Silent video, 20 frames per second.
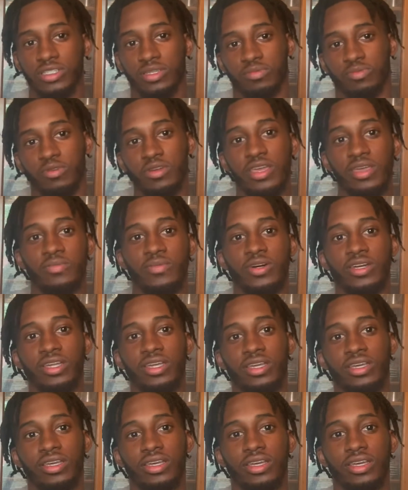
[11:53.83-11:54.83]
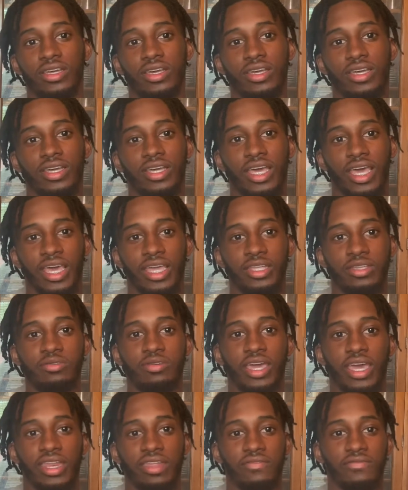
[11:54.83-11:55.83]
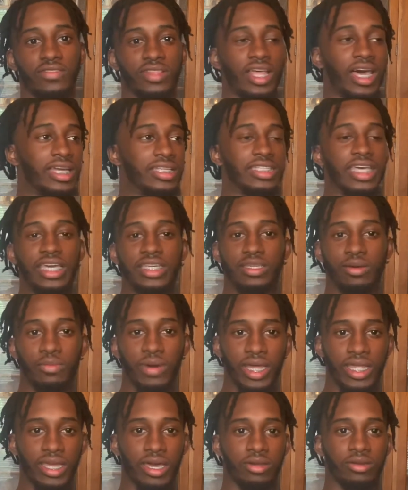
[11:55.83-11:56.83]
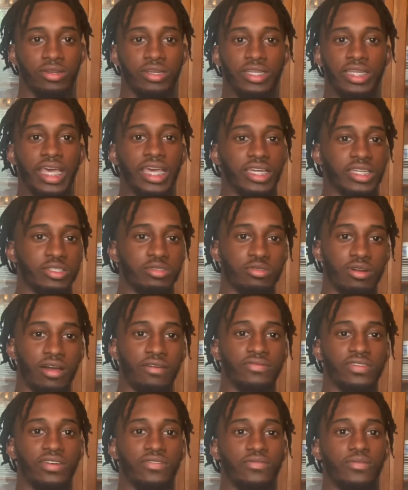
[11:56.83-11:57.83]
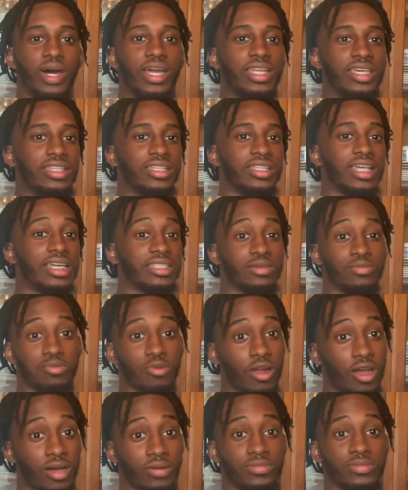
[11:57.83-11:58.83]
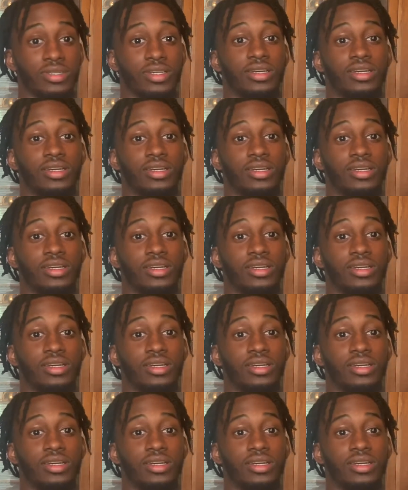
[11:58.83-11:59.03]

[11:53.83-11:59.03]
Supreme hoodie and you can't even like take somebody out on a date because you don't have enough money, then that's a problem.